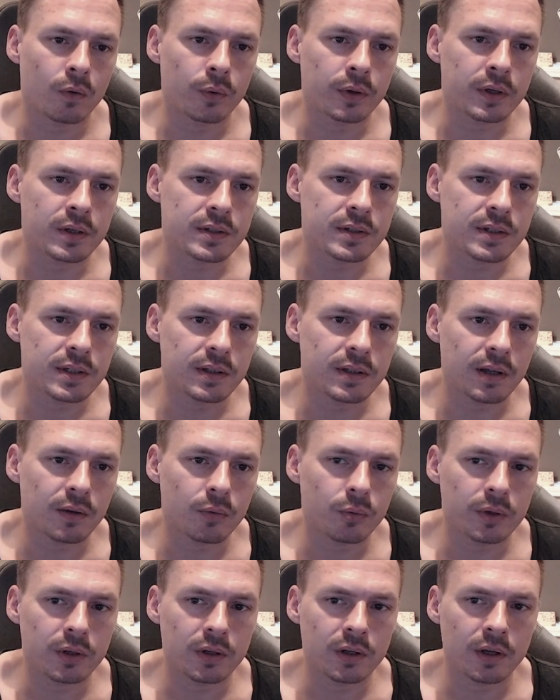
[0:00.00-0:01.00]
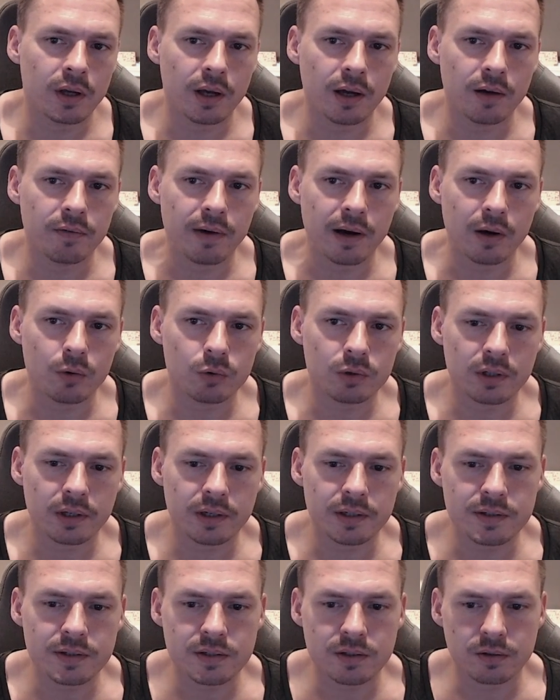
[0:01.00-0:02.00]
we can see that we have outlines